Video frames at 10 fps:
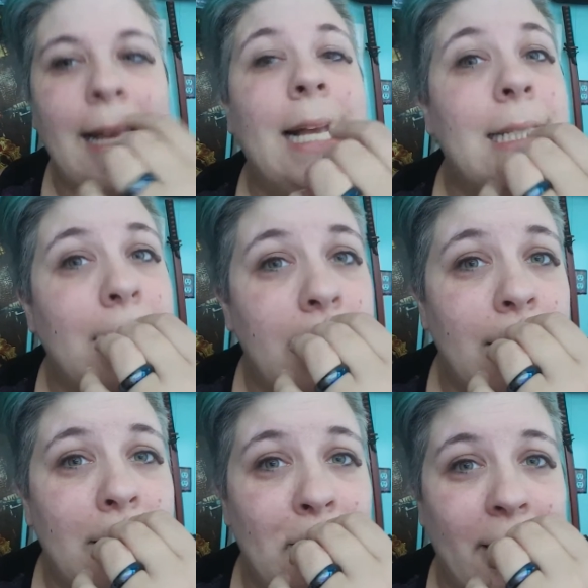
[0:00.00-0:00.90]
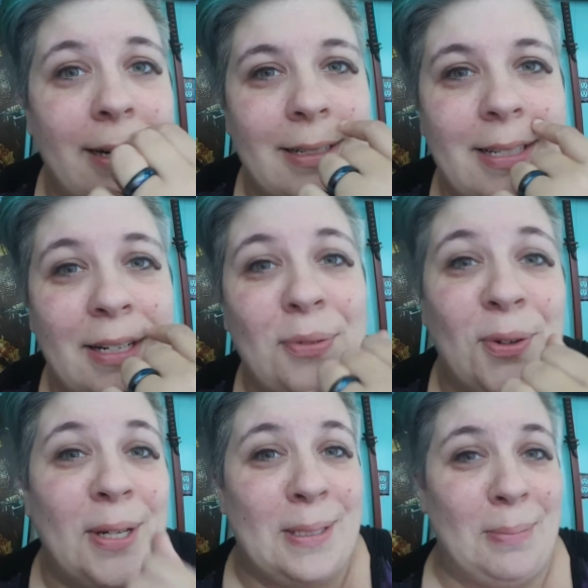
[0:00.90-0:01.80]
It's a little embarrassing
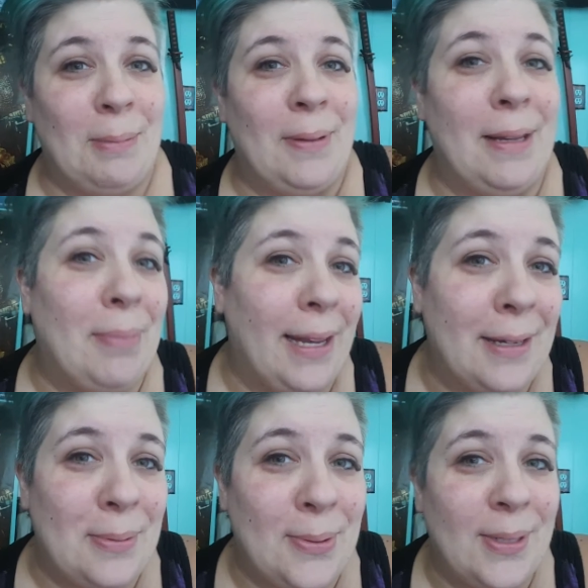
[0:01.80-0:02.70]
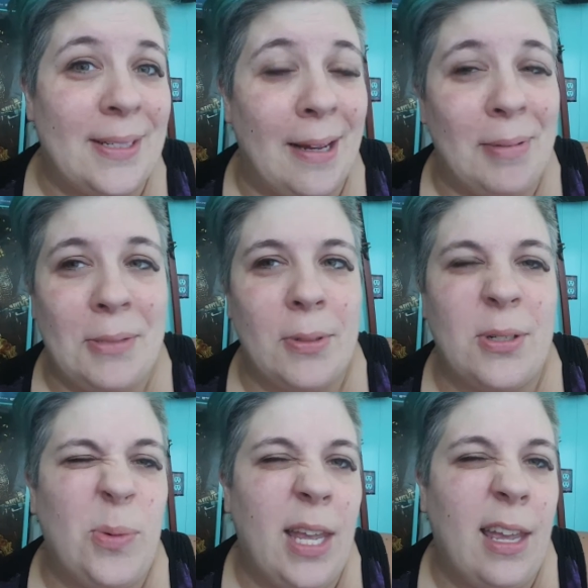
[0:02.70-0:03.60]
for us to be playing Black Ops 3 Zombies
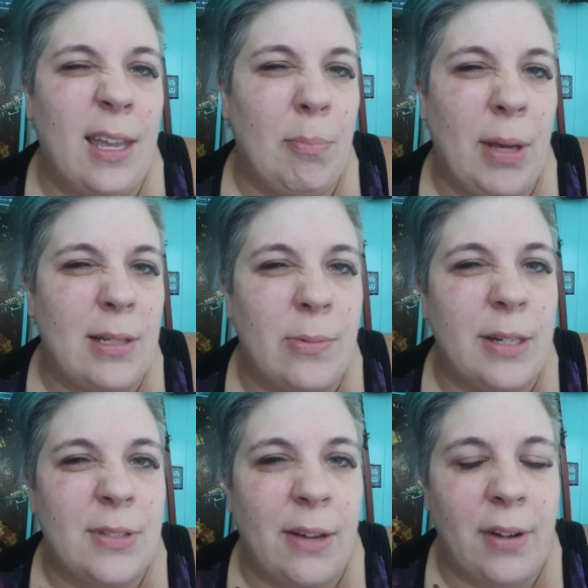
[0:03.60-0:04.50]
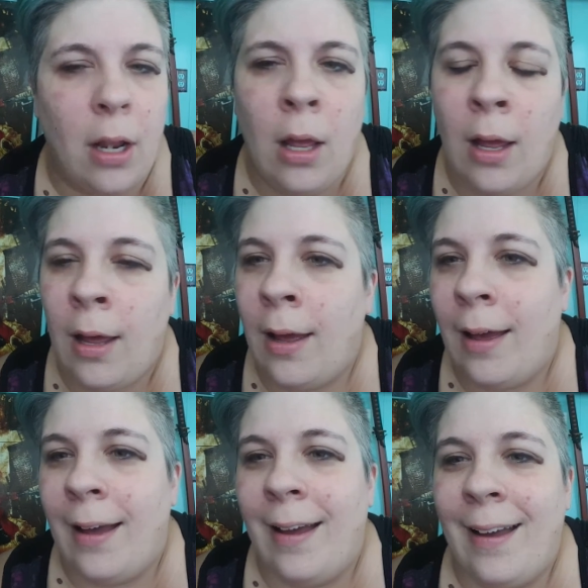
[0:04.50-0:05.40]
because we can't get past Wave 7.
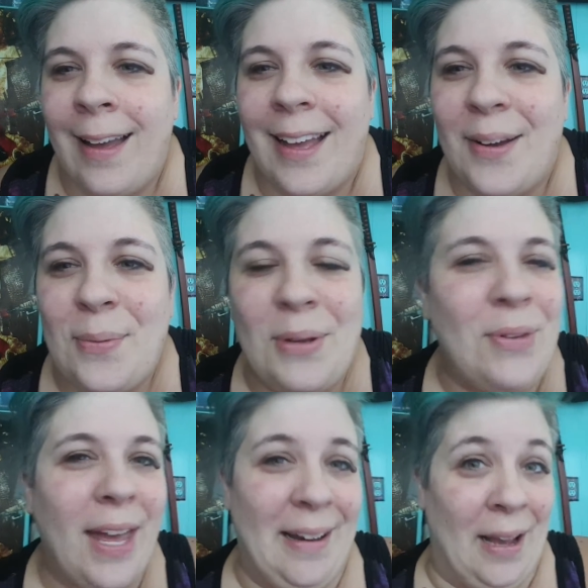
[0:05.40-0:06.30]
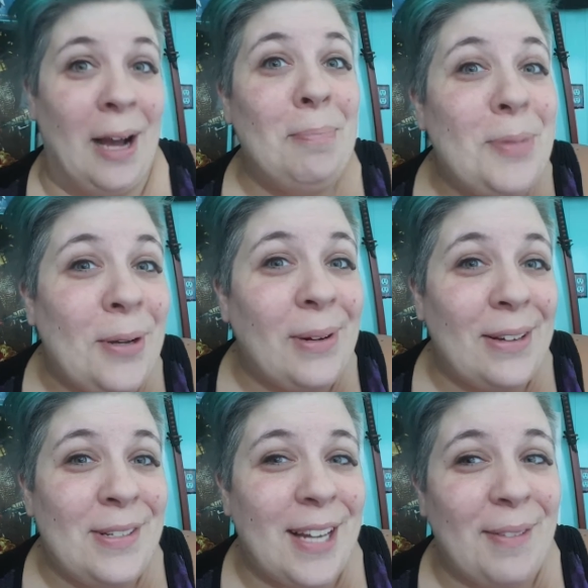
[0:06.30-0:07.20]
We've gotten up to
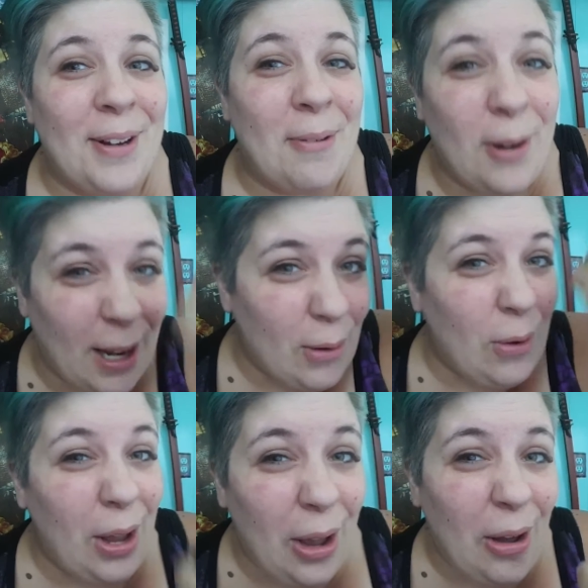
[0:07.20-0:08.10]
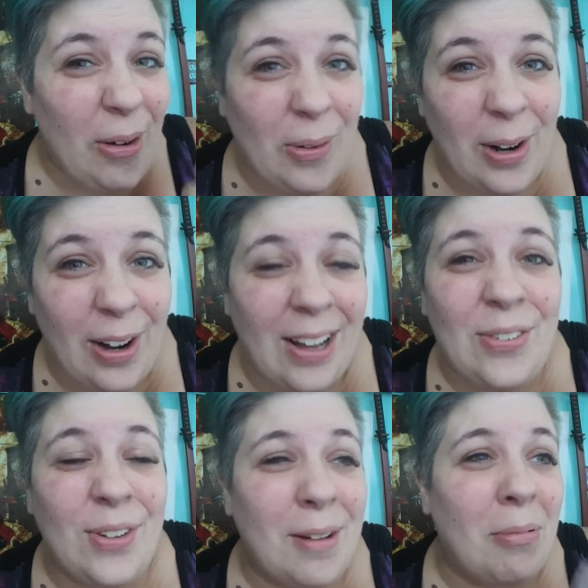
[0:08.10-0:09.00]
Wave 7 and we're like, woo,
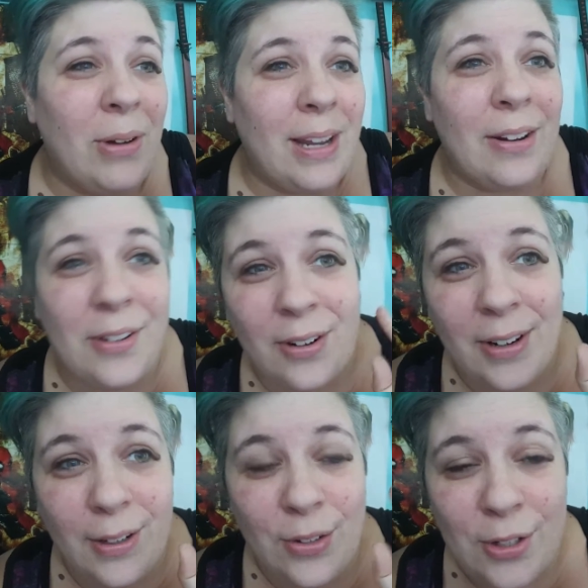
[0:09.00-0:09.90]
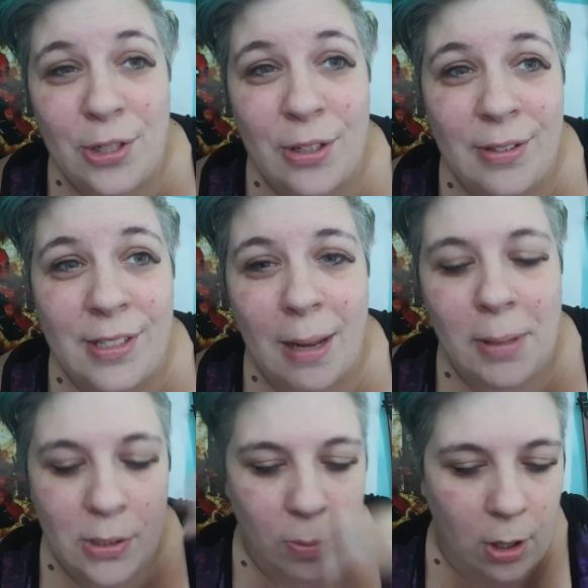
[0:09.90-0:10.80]
we're awesome! We gotta turn around and start shooting
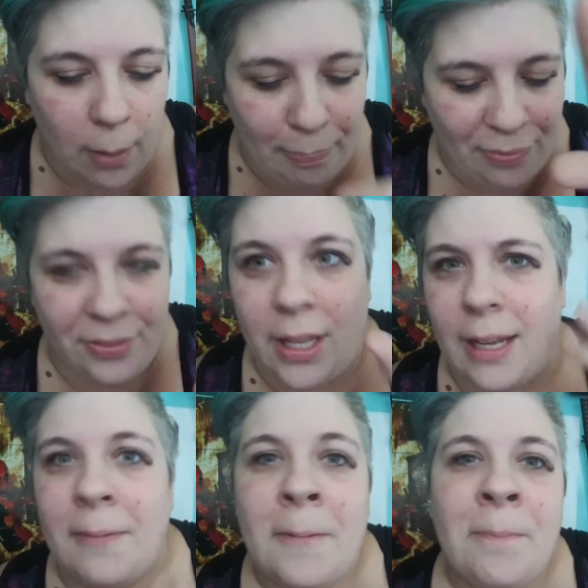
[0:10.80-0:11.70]
zombies, we're all dead.